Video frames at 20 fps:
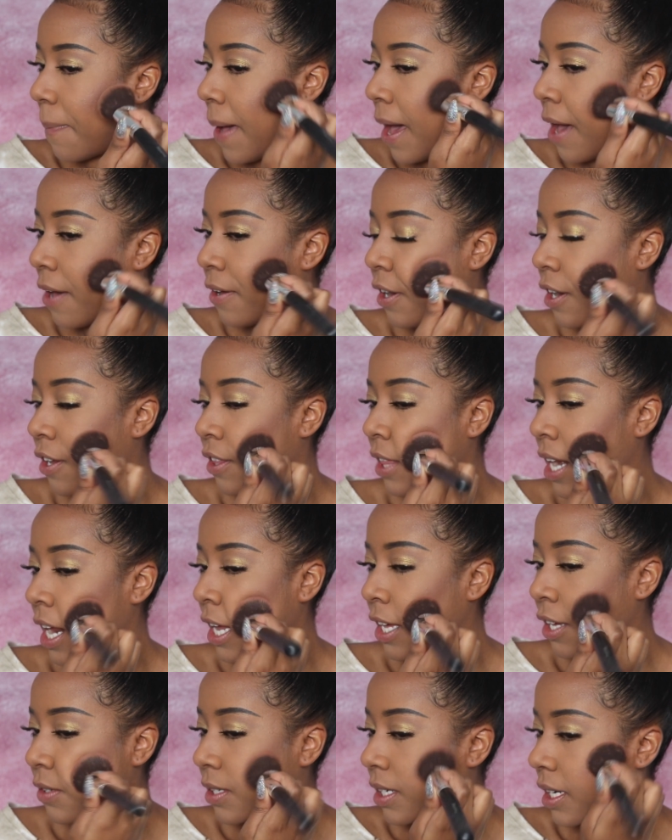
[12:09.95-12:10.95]
powder that I
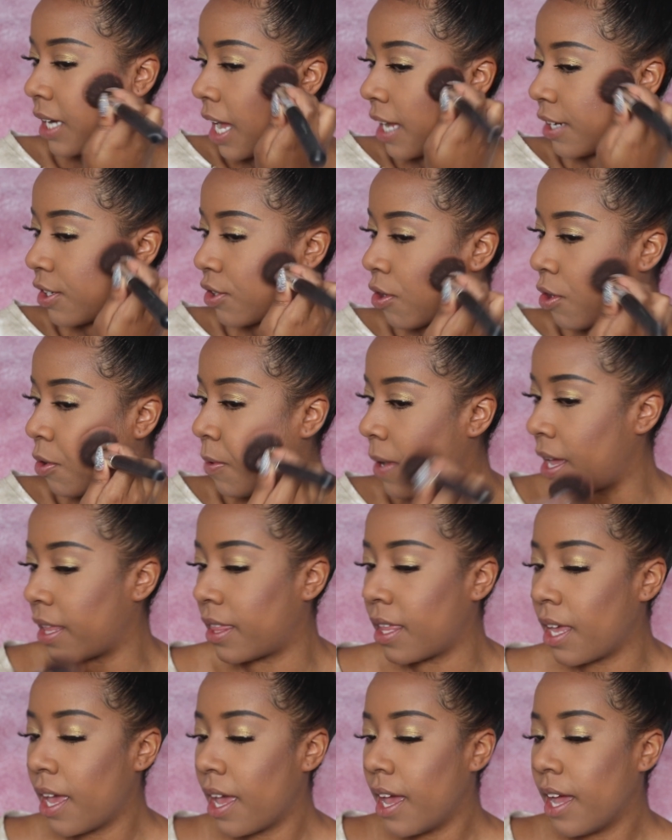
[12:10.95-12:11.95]
use to contour with,